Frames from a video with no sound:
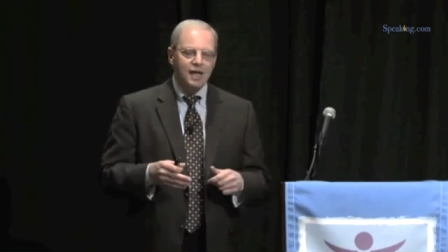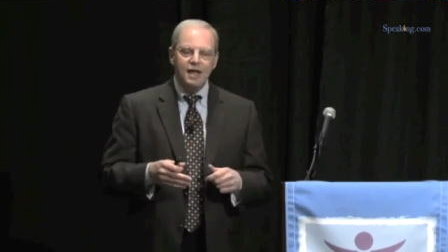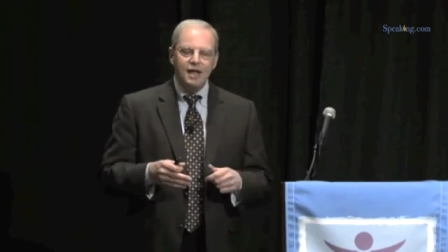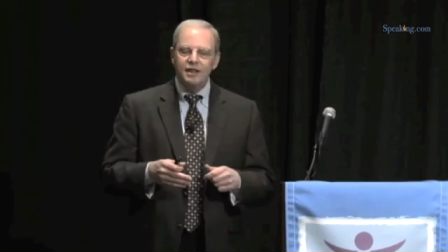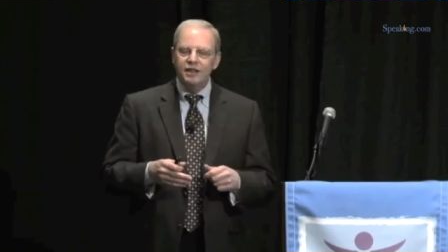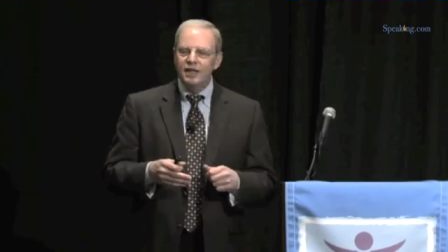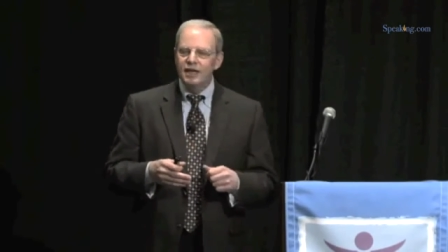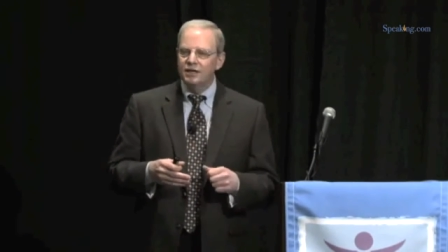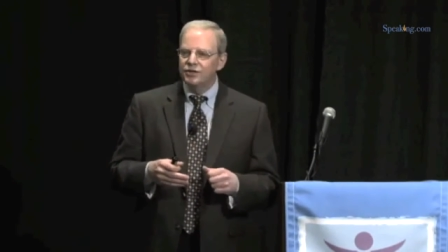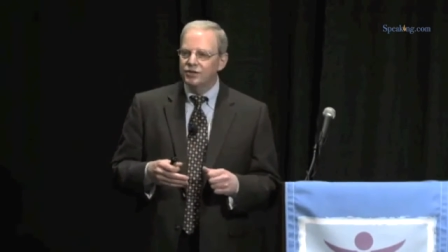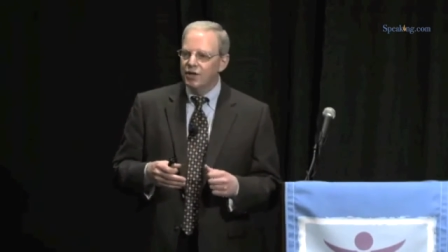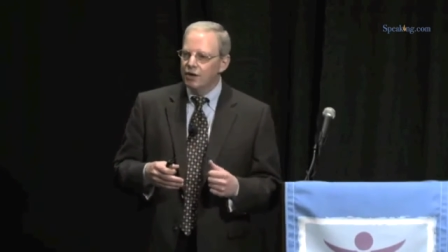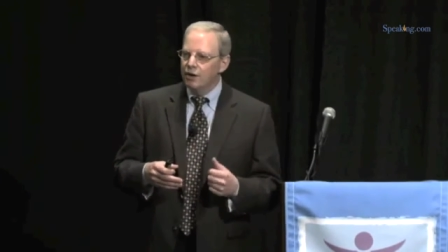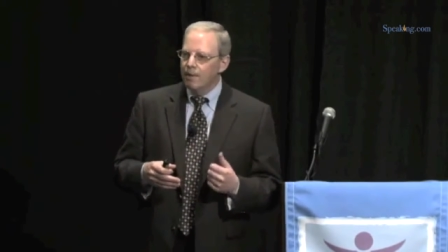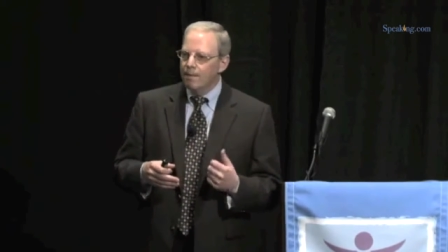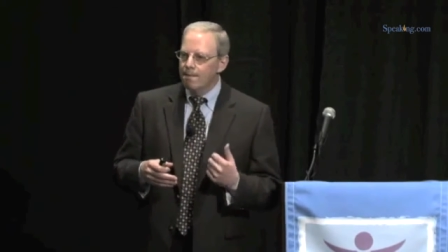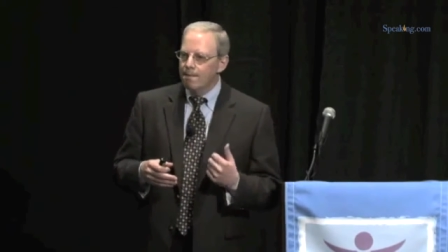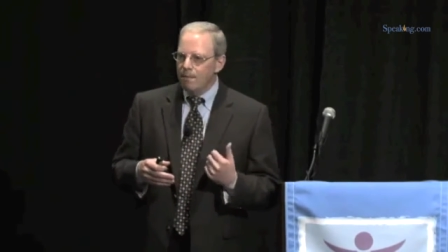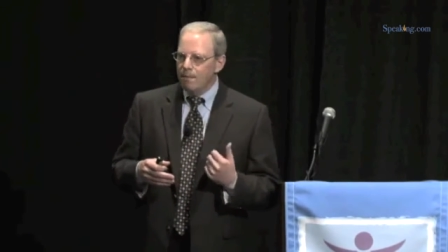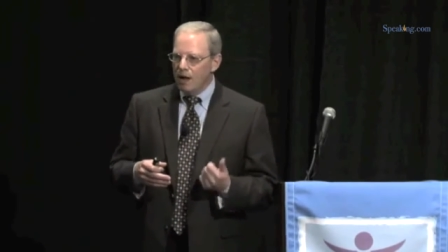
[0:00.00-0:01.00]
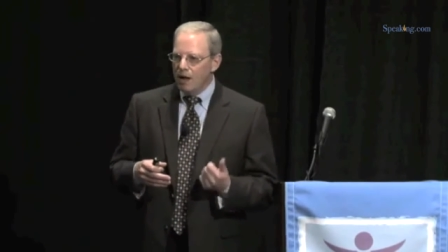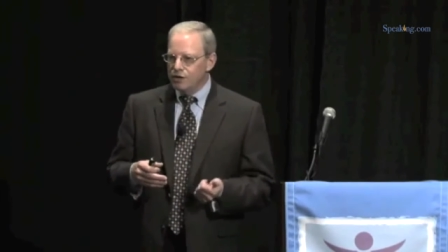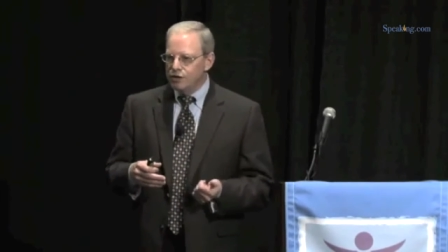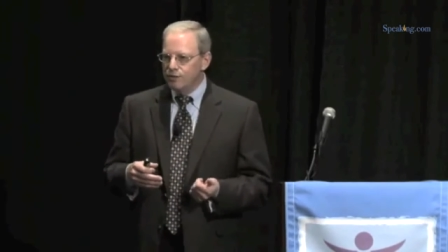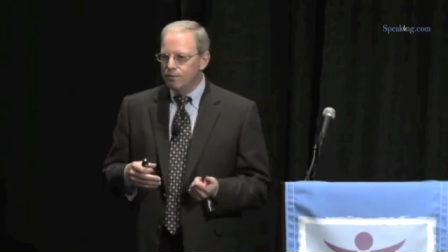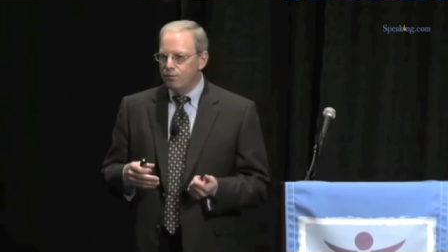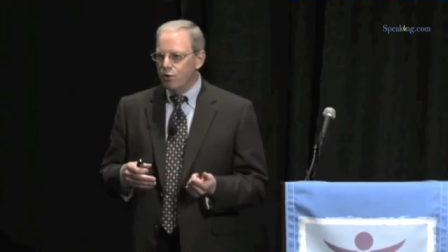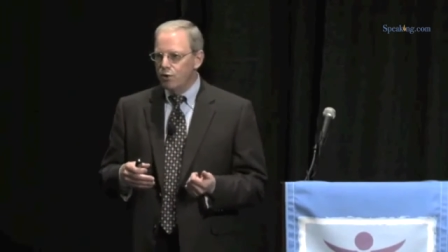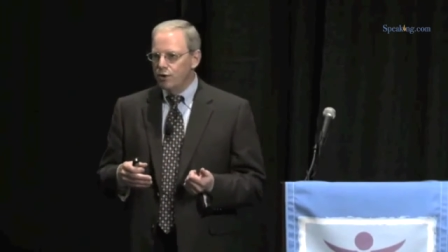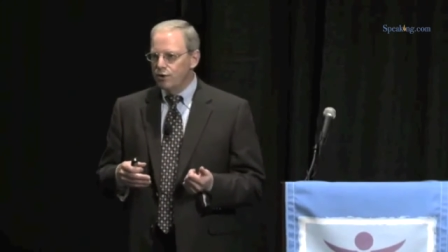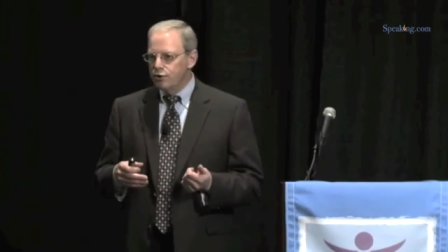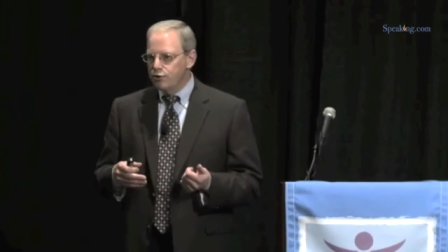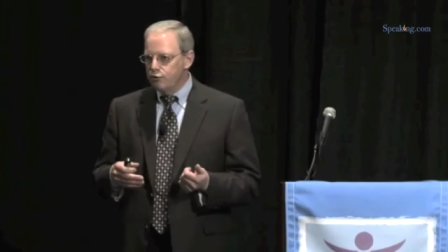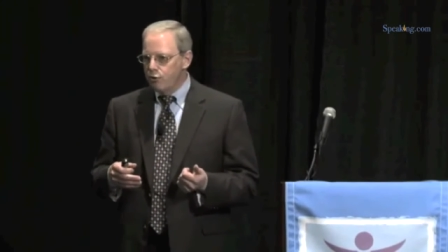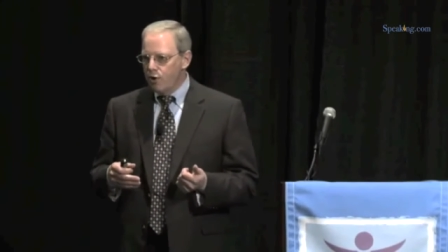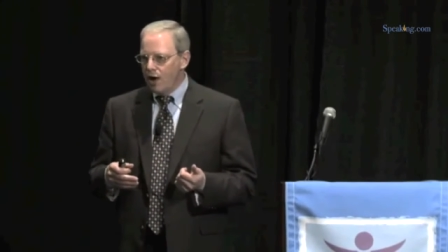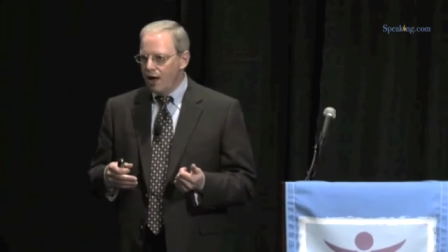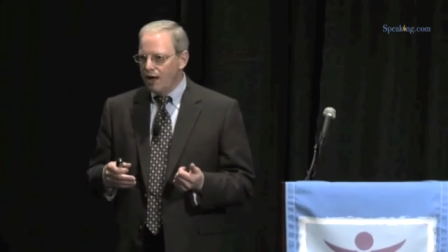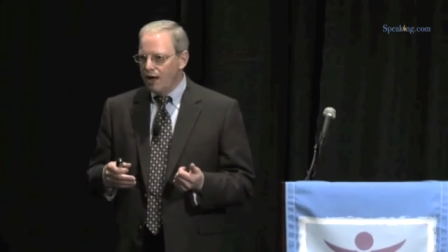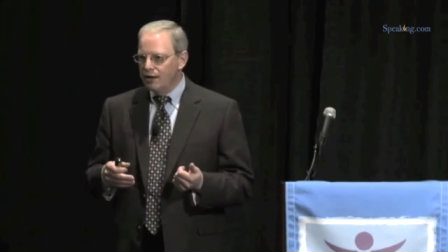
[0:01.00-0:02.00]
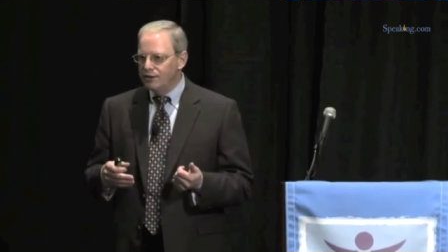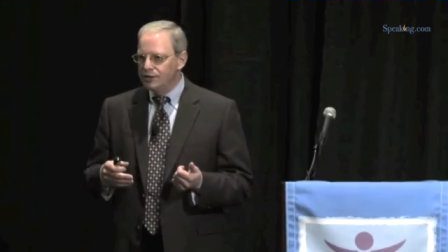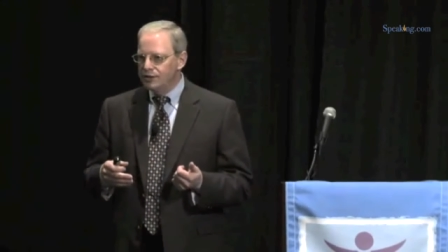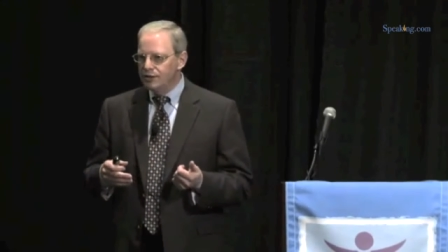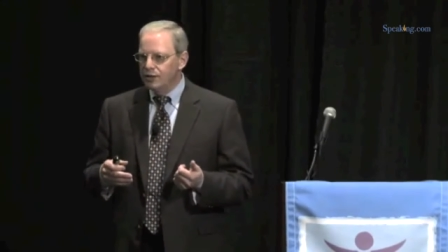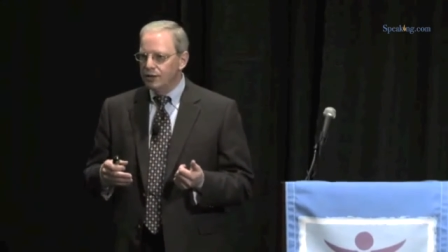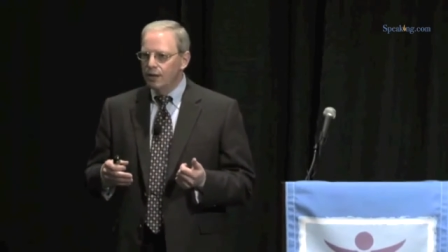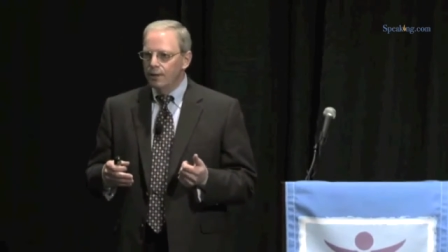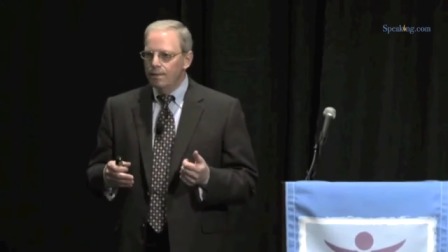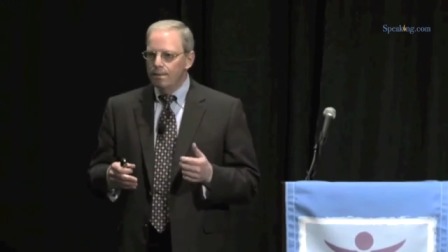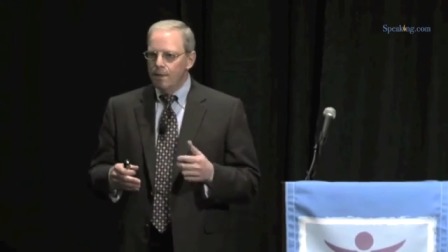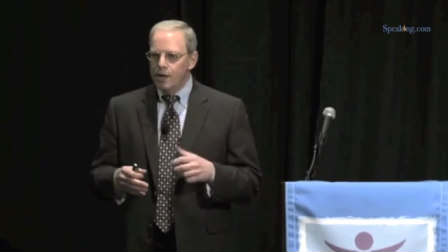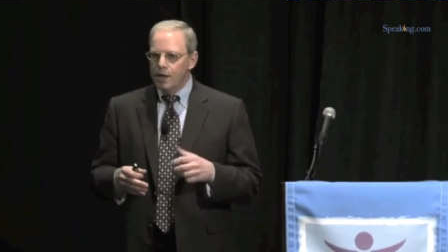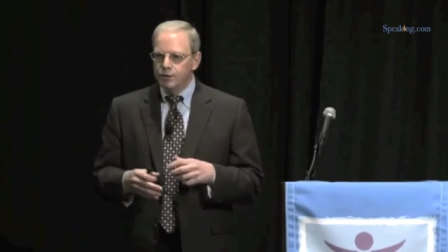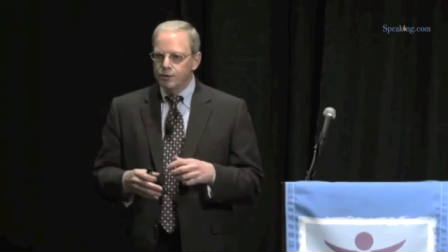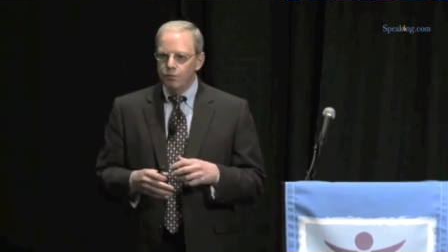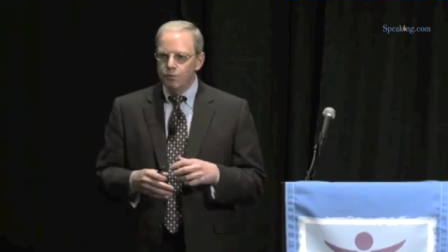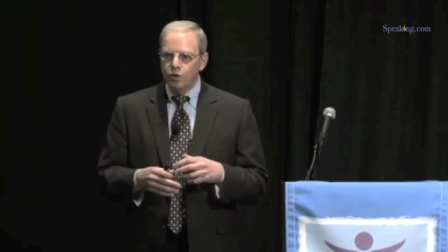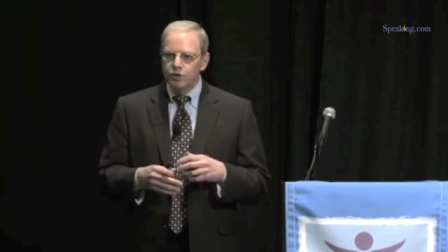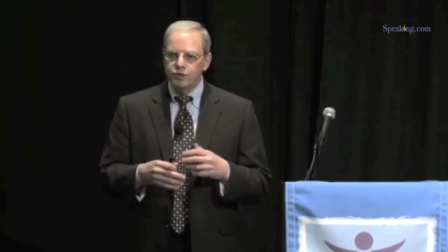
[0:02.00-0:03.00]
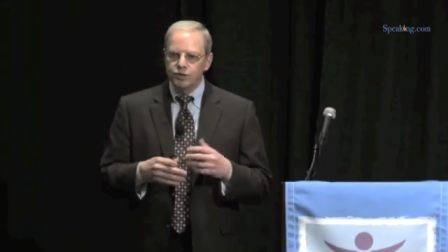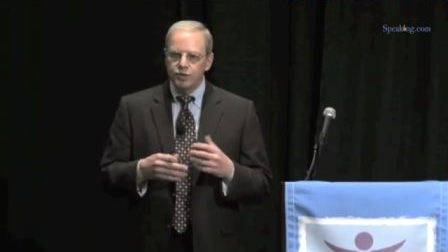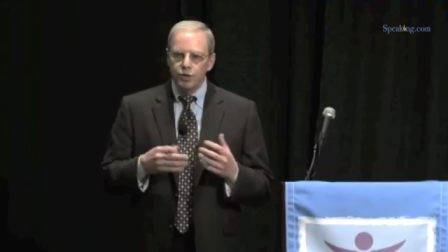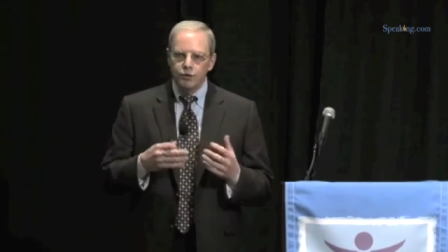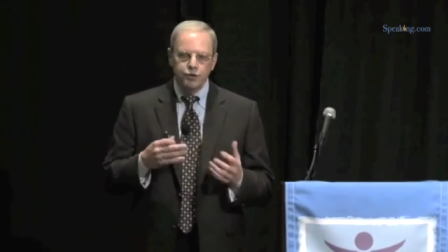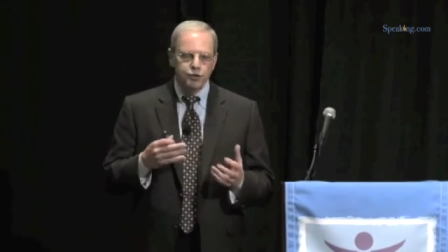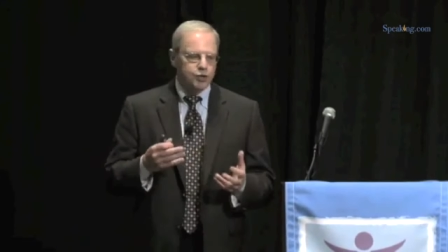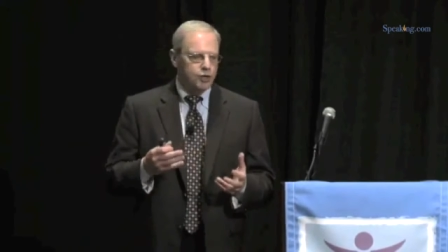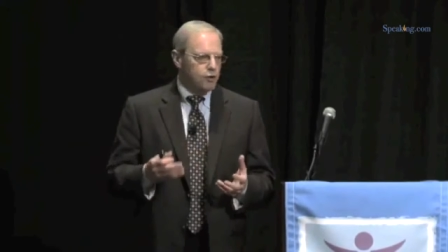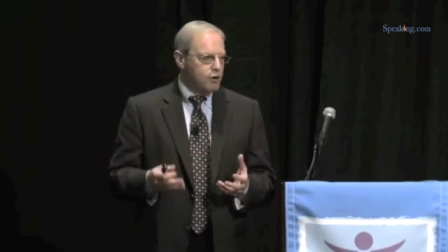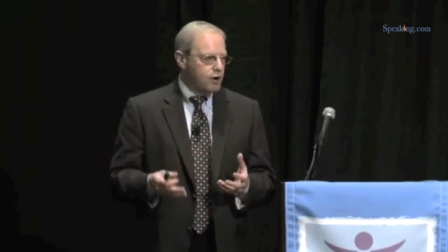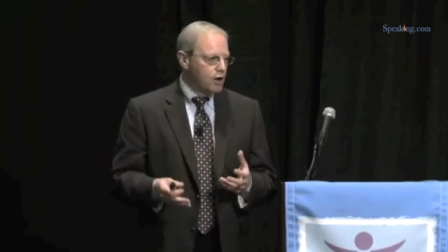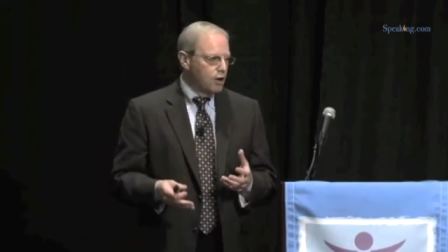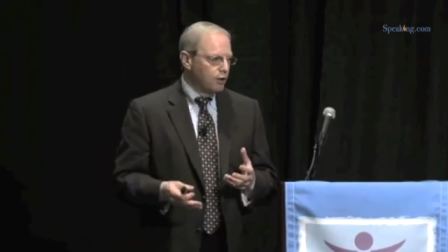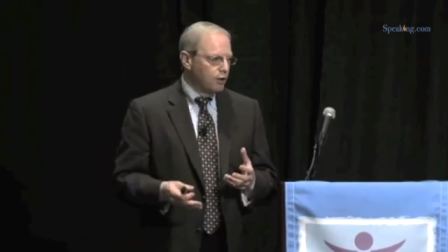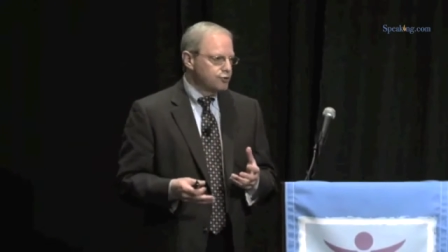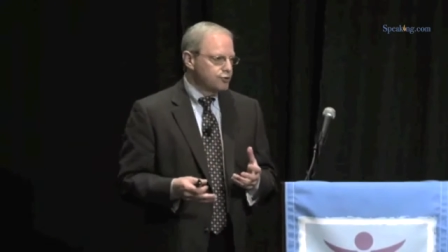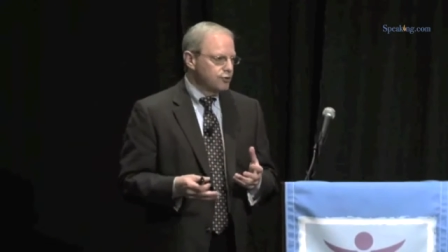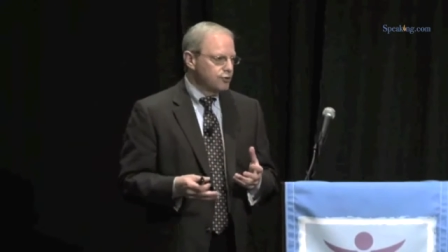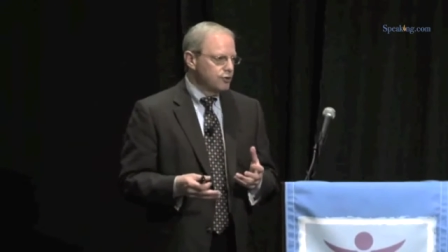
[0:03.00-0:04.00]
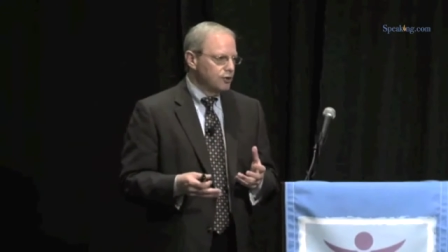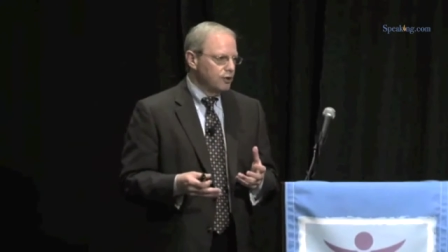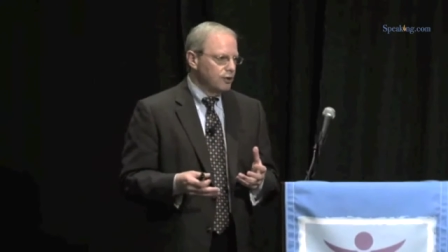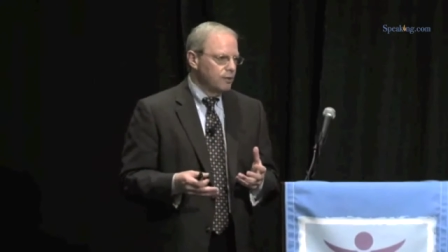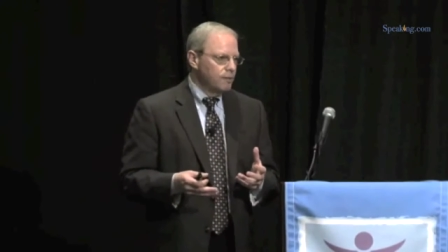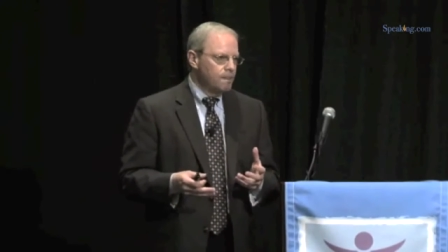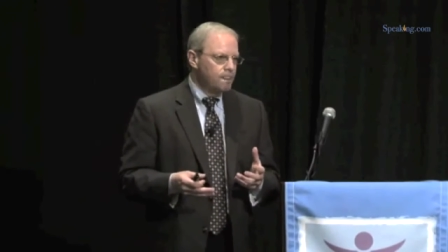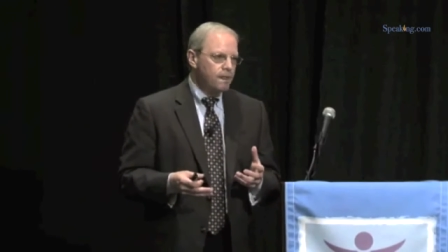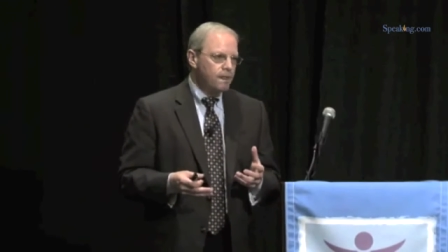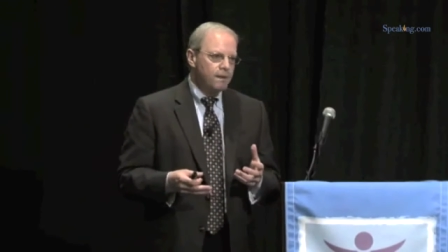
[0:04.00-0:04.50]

things that are much more nuanced, much more sociocultural,